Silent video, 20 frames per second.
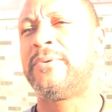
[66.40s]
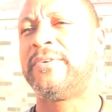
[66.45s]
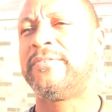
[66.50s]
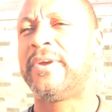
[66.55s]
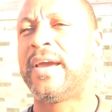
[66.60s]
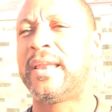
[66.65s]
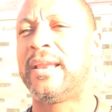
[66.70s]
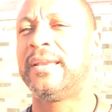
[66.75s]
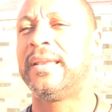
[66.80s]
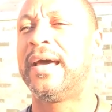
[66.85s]
We've
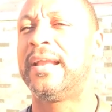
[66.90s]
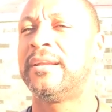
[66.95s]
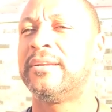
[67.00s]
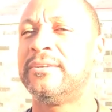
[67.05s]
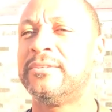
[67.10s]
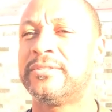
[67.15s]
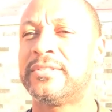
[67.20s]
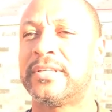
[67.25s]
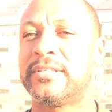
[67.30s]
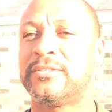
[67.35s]
got a lot of
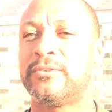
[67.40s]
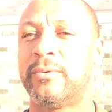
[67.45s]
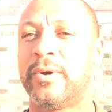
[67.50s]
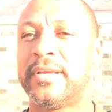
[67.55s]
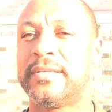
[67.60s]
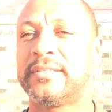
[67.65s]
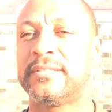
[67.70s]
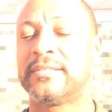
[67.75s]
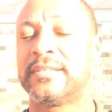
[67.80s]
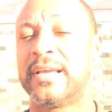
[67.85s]
new
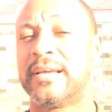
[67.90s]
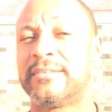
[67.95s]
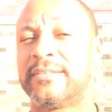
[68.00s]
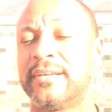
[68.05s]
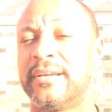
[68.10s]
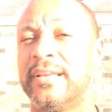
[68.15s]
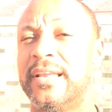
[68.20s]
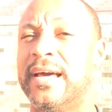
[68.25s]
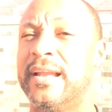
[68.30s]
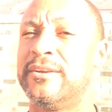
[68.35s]
situations out
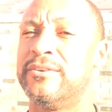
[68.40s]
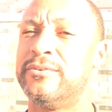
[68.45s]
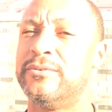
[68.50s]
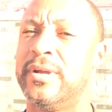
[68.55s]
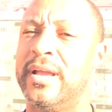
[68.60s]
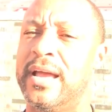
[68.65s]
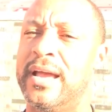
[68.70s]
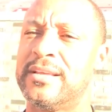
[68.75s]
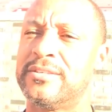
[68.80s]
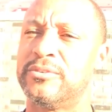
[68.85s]
there. A lot of new
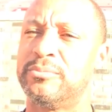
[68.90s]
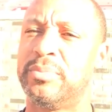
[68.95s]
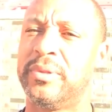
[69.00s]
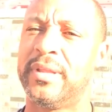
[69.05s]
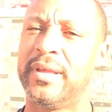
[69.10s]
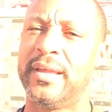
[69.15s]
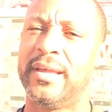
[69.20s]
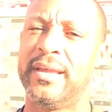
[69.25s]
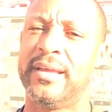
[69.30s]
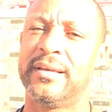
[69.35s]
guys are
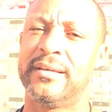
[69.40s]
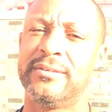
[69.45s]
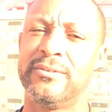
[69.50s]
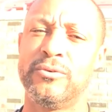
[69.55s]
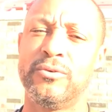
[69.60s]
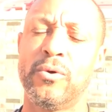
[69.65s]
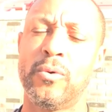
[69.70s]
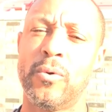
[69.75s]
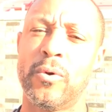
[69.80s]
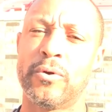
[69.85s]
playing, a
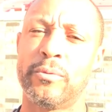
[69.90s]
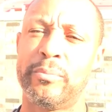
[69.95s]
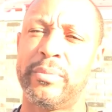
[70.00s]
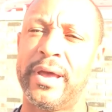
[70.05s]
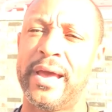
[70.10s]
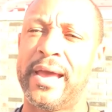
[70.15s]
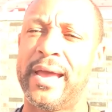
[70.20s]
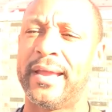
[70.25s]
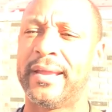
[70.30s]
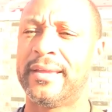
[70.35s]
new
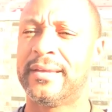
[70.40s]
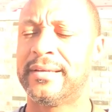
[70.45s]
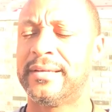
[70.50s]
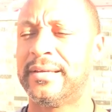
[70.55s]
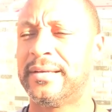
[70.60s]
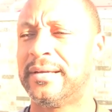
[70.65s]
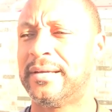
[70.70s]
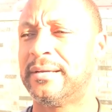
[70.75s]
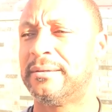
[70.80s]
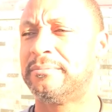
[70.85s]
quarterback.
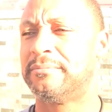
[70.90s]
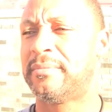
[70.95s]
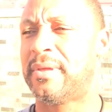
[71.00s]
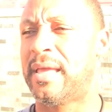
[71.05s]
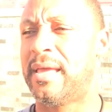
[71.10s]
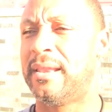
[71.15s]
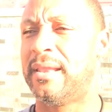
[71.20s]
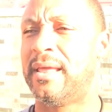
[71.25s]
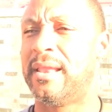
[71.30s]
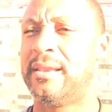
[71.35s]

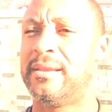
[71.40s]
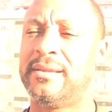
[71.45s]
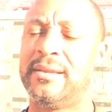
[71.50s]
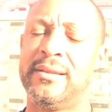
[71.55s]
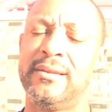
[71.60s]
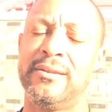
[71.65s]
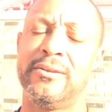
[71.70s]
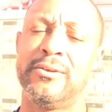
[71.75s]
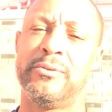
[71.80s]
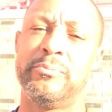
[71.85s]
And
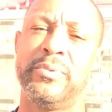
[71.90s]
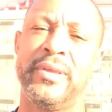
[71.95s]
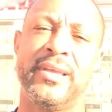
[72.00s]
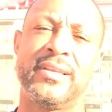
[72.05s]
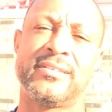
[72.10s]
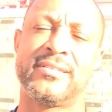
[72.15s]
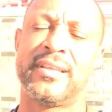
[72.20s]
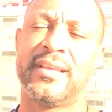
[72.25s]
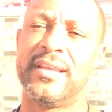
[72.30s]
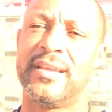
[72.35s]
you know, the
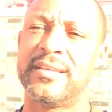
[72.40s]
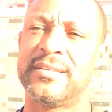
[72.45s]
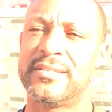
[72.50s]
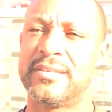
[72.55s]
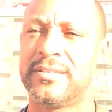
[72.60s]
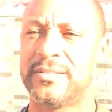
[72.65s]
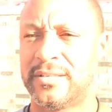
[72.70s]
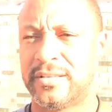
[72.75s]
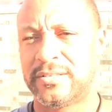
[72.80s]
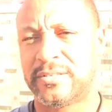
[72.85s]
biggest thing is
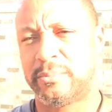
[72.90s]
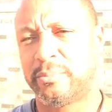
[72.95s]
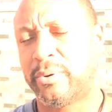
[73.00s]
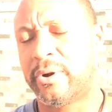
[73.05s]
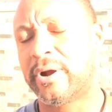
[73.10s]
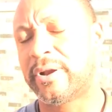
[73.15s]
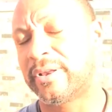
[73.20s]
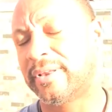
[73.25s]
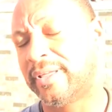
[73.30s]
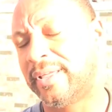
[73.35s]
it's a
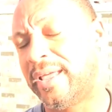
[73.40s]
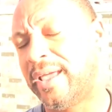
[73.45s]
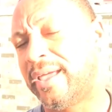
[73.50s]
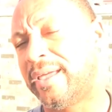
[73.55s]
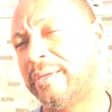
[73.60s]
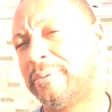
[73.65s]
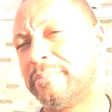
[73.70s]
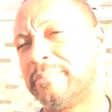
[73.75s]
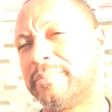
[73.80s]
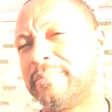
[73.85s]
part of the
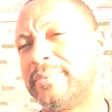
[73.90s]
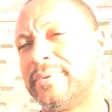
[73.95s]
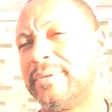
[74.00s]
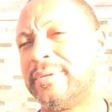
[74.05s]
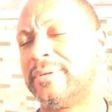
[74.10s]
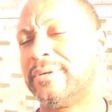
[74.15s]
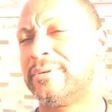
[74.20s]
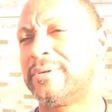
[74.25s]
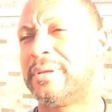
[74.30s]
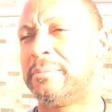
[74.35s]
game. You
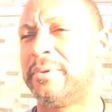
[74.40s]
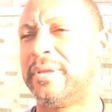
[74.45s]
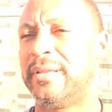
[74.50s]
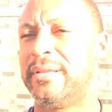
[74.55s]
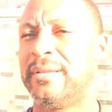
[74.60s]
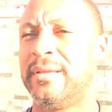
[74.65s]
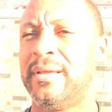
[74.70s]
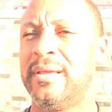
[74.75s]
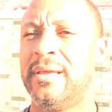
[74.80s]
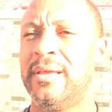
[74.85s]
know what I mean?
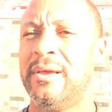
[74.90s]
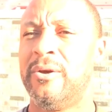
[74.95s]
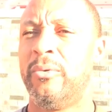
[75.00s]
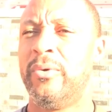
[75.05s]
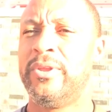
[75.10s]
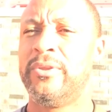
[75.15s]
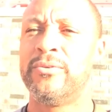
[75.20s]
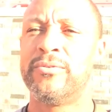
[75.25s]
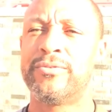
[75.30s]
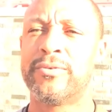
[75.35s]

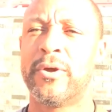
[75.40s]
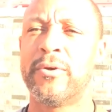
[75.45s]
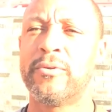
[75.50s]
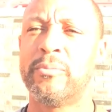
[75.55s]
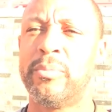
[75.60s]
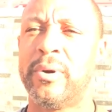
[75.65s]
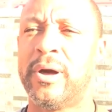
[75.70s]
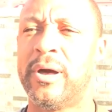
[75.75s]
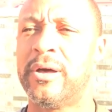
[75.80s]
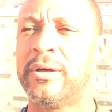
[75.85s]
When you throw
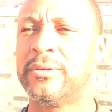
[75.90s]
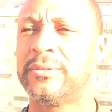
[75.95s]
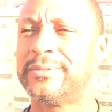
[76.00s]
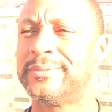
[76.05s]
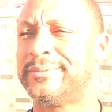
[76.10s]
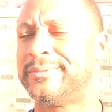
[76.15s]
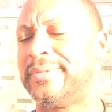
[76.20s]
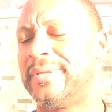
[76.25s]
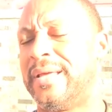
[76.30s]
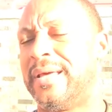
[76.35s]
the ball,
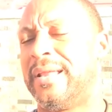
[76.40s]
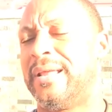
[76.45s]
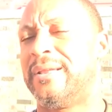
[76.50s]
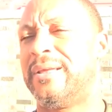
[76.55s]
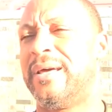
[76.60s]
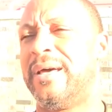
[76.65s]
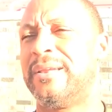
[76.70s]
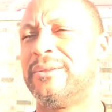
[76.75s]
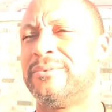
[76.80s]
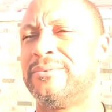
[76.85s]

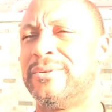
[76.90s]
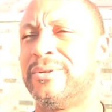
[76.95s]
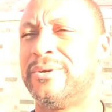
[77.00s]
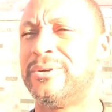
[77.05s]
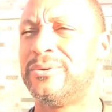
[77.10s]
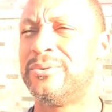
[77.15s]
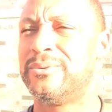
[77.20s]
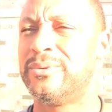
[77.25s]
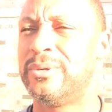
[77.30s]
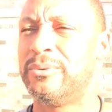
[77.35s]
I don't
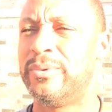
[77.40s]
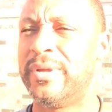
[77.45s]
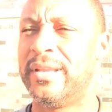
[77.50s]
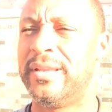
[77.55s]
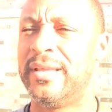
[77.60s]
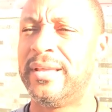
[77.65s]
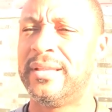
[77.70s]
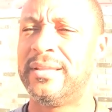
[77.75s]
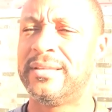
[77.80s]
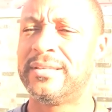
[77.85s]
know what we
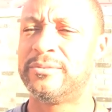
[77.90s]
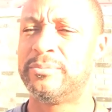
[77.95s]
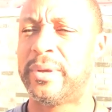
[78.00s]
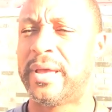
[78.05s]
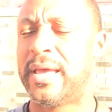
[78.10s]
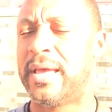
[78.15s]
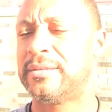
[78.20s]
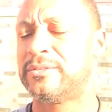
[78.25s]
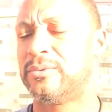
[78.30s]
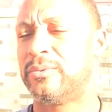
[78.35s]
did this
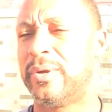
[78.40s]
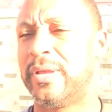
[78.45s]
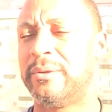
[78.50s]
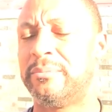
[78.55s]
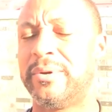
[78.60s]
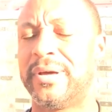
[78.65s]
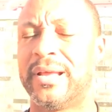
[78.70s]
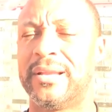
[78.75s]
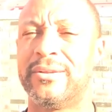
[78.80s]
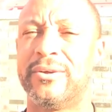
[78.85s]
past week,
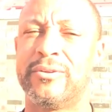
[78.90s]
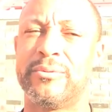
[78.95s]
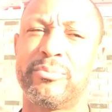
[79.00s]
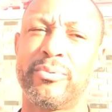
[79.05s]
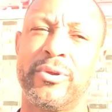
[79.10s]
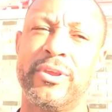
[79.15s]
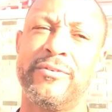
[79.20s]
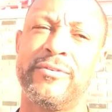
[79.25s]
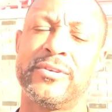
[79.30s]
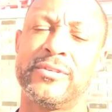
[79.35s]
but I know the
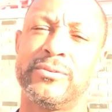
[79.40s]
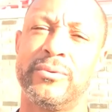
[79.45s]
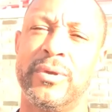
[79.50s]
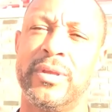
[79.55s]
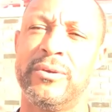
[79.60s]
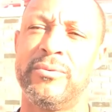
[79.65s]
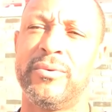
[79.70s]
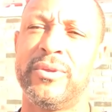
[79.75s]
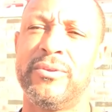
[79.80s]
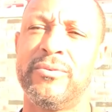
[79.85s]
previous
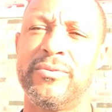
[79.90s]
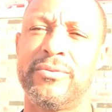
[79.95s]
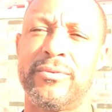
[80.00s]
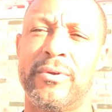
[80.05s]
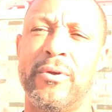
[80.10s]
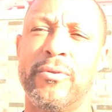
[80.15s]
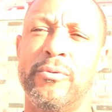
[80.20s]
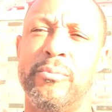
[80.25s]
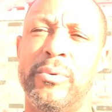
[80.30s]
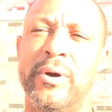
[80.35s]
week, when you
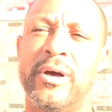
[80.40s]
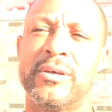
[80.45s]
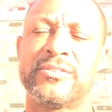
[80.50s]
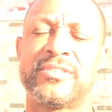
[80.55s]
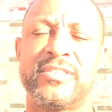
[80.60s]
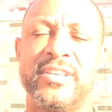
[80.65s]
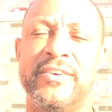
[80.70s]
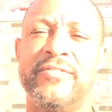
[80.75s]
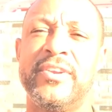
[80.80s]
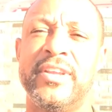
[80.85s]
throw the ball
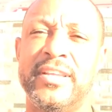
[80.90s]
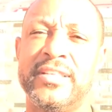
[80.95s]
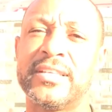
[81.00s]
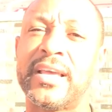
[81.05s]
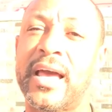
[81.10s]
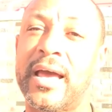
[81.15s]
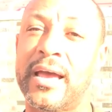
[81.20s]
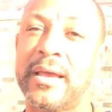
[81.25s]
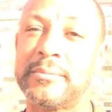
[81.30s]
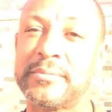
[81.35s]
70
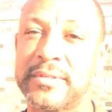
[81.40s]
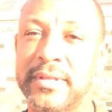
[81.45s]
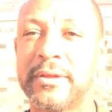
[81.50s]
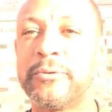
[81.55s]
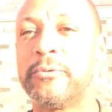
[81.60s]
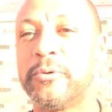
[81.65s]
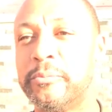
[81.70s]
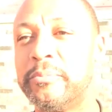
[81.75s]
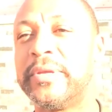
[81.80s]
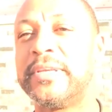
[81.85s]
times,
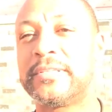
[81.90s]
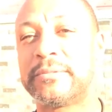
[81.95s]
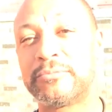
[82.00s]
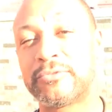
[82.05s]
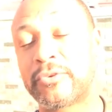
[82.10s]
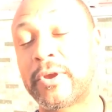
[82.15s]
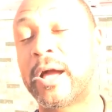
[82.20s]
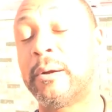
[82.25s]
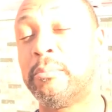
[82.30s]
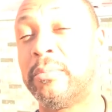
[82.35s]
there will be some
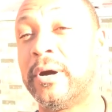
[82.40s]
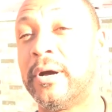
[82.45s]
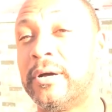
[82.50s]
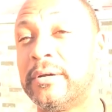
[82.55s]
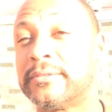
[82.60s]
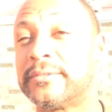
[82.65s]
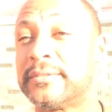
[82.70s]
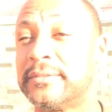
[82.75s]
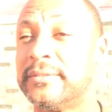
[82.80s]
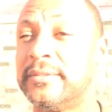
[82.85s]
drop
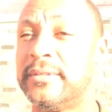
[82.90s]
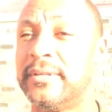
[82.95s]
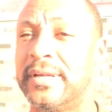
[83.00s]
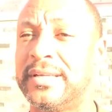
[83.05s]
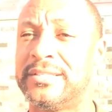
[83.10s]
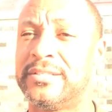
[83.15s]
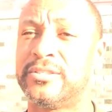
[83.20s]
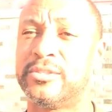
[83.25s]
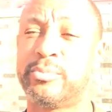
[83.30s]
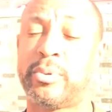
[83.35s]
balls. You know,
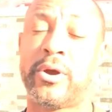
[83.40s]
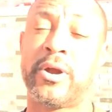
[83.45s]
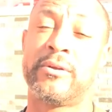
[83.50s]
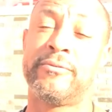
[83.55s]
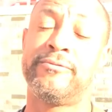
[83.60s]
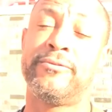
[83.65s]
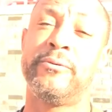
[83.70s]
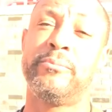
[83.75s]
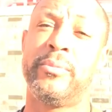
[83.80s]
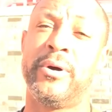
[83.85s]
that's just part
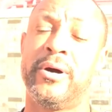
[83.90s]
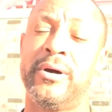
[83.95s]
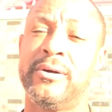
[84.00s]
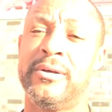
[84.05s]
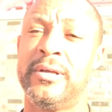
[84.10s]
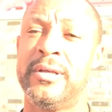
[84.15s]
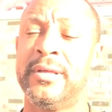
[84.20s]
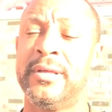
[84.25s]
of football.